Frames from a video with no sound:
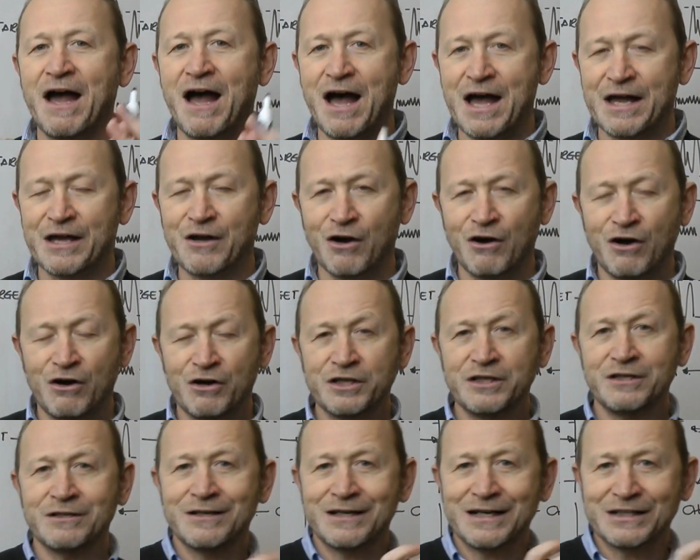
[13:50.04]
AI
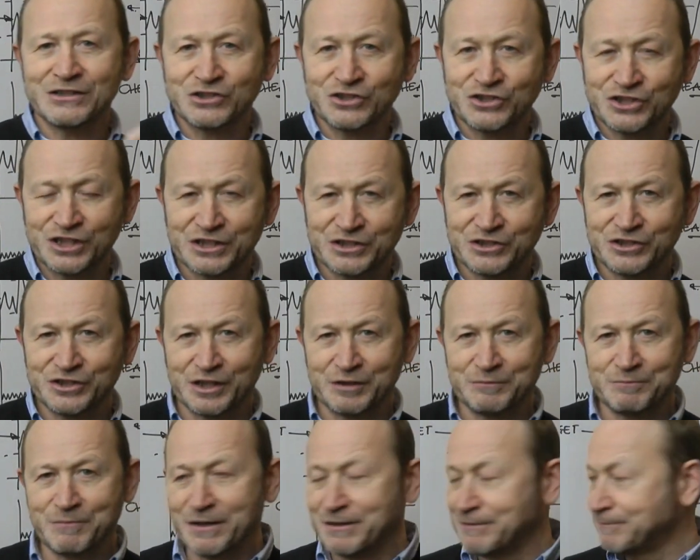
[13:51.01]
and Six
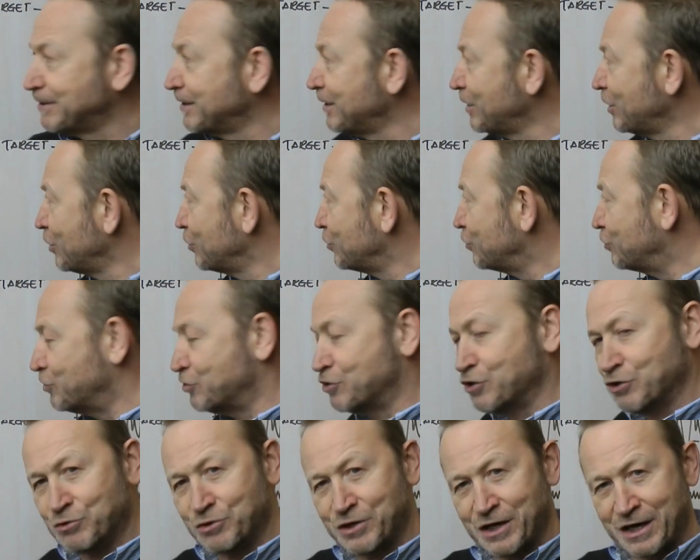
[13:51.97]
Sigma
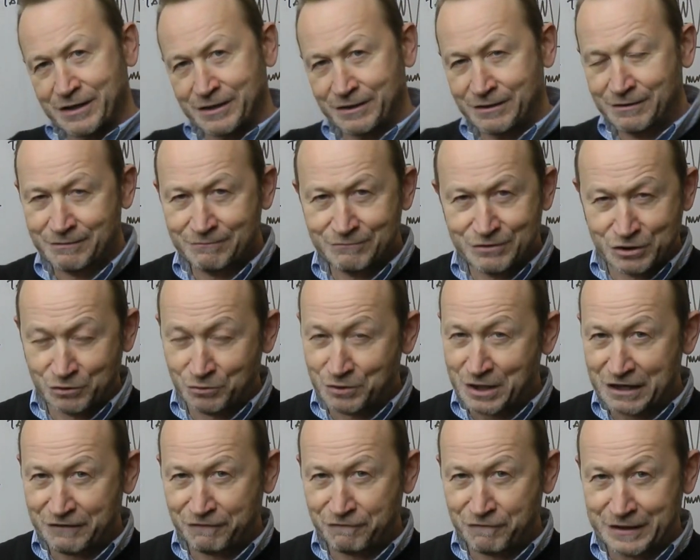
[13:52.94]
do they, do
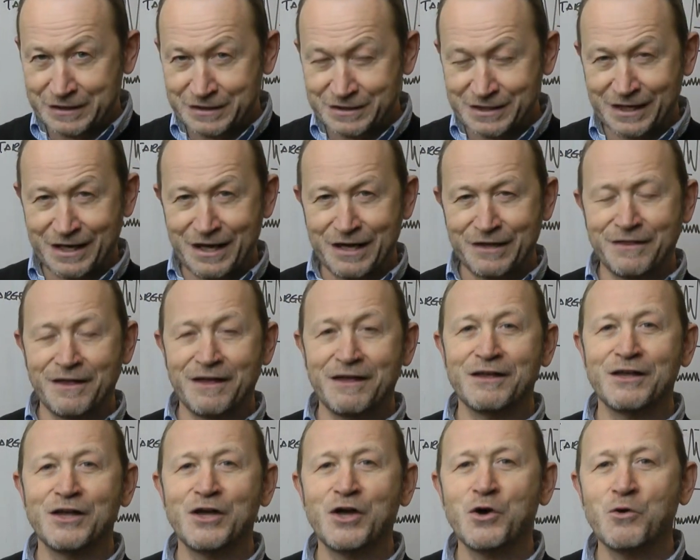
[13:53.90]
they fit together?
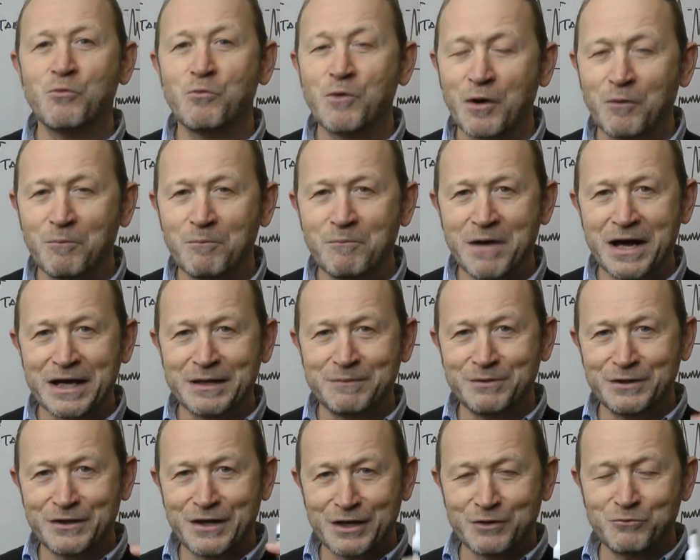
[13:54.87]
Well,
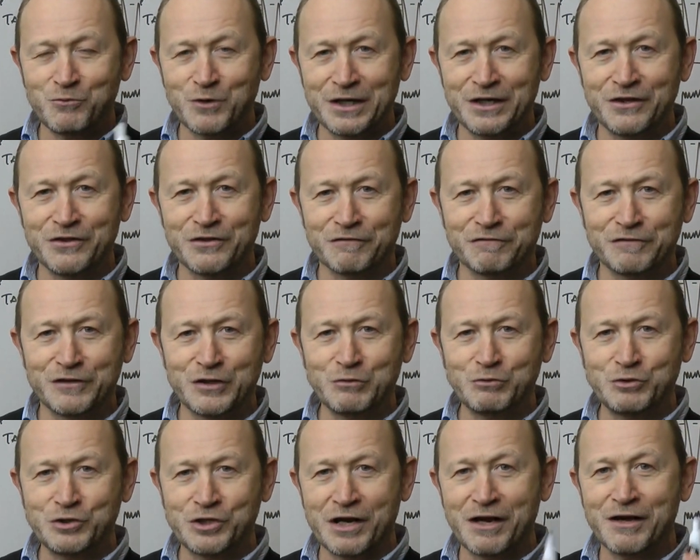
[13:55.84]
maybe they will in the
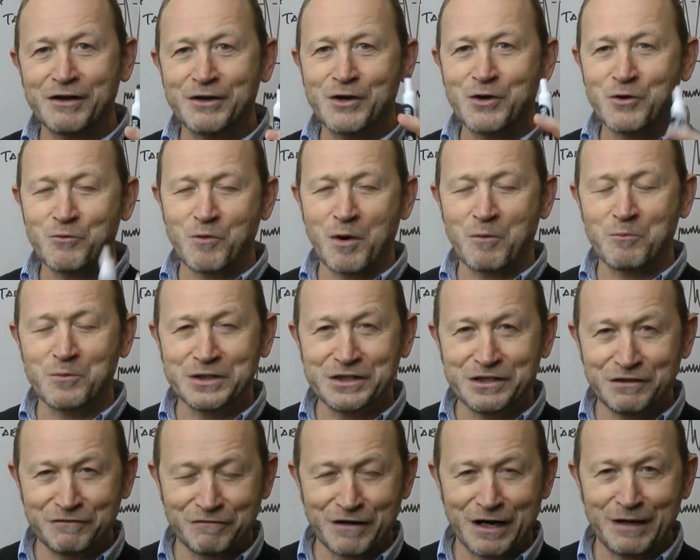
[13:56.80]
future when we
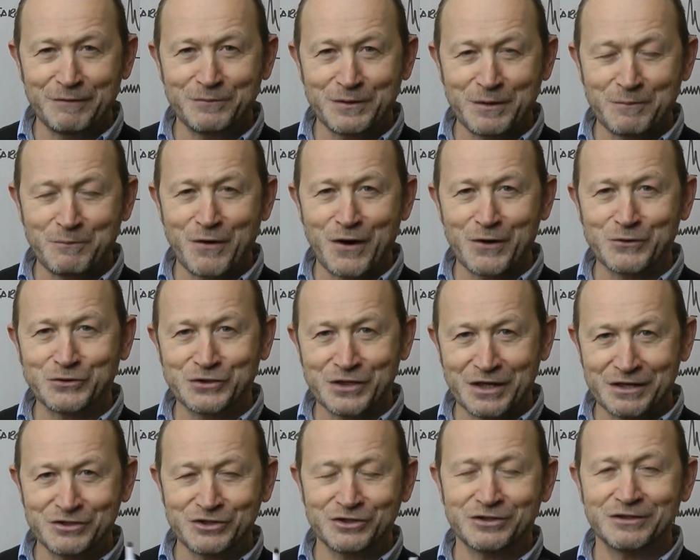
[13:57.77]
develop the
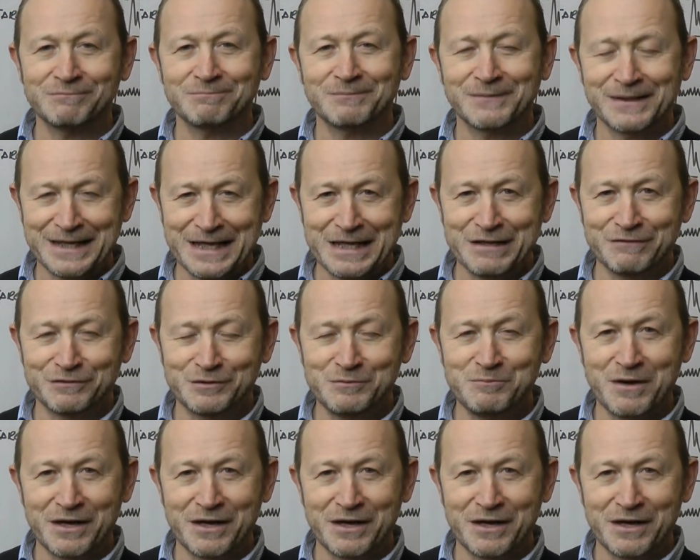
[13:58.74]
process even